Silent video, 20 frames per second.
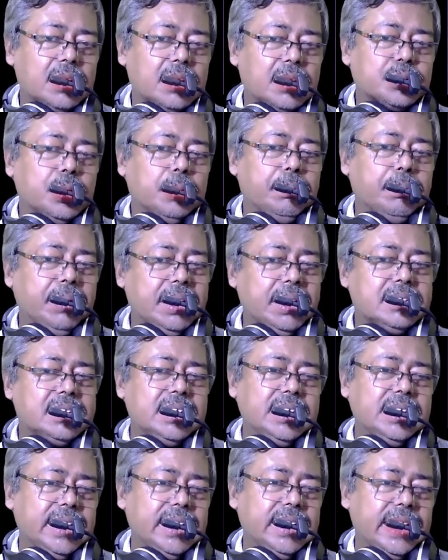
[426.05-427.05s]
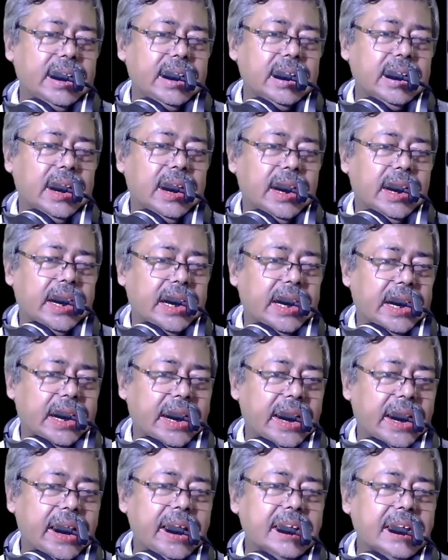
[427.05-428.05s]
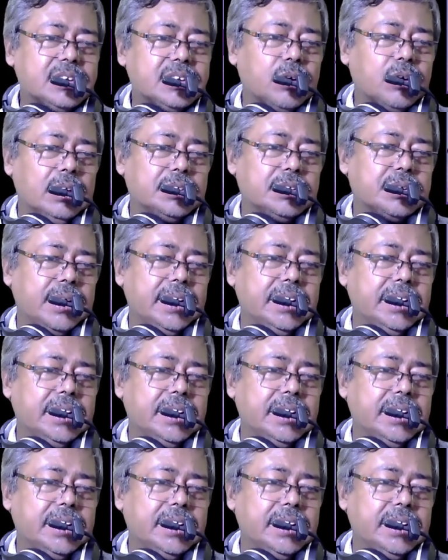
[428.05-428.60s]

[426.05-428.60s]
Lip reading: So A is also